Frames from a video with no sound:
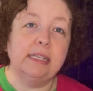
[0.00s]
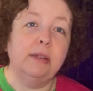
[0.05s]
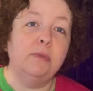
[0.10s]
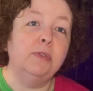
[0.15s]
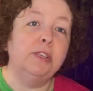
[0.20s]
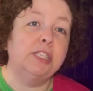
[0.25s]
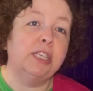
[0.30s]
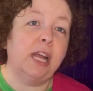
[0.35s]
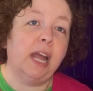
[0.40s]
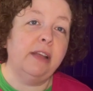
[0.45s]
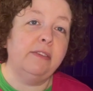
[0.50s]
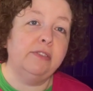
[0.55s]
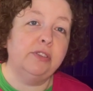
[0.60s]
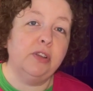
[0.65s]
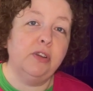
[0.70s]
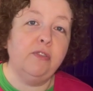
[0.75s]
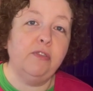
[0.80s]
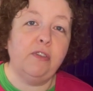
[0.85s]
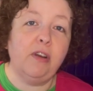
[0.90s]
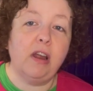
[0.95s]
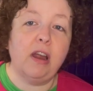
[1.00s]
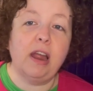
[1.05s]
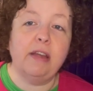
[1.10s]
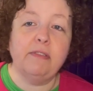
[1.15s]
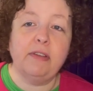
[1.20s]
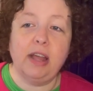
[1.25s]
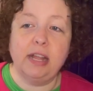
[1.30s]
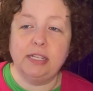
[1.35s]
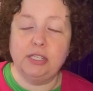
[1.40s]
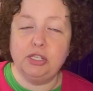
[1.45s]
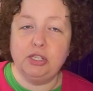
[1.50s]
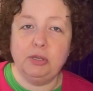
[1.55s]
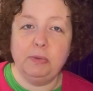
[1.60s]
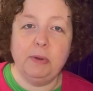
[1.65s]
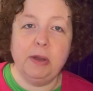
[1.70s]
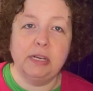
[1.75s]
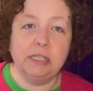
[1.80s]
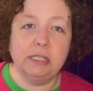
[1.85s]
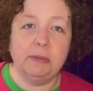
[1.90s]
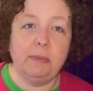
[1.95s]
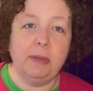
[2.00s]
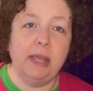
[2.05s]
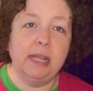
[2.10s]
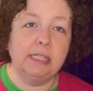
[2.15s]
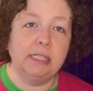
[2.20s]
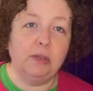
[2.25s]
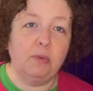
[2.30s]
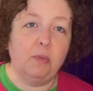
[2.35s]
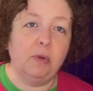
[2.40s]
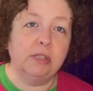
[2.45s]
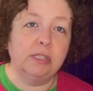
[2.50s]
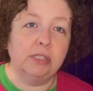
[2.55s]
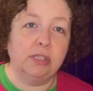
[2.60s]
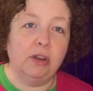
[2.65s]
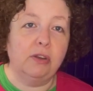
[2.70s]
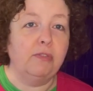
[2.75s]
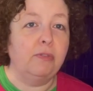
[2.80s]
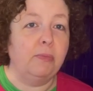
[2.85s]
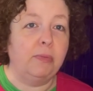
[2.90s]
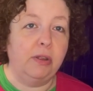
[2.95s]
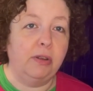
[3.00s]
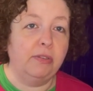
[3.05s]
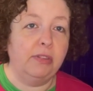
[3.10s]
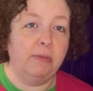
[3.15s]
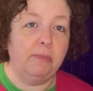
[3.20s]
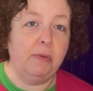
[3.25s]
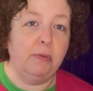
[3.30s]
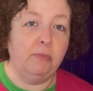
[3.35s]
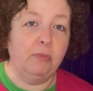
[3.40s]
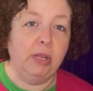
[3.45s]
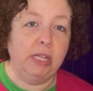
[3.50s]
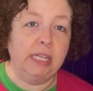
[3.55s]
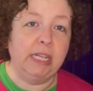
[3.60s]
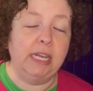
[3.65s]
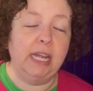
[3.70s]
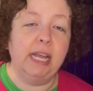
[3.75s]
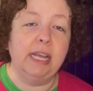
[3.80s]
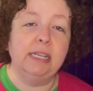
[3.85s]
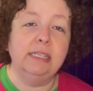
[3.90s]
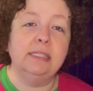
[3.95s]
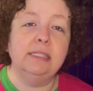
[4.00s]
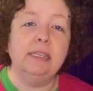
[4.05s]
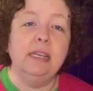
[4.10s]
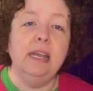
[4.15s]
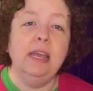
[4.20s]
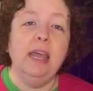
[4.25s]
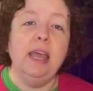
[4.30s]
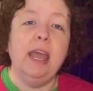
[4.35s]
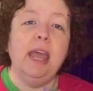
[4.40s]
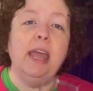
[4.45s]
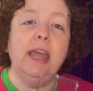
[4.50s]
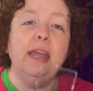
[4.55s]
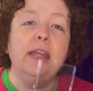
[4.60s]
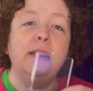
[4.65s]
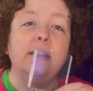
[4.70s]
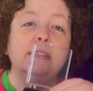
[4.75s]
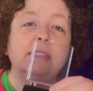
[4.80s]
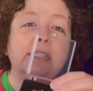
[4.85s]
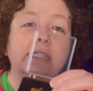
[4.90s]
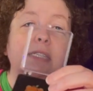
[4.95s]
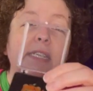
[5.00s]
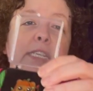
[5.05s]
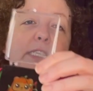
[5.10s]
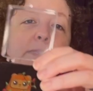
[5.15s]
and which I've so far, I've gotten two pairs of pants and one skirt from there, and they've been really nice. And since I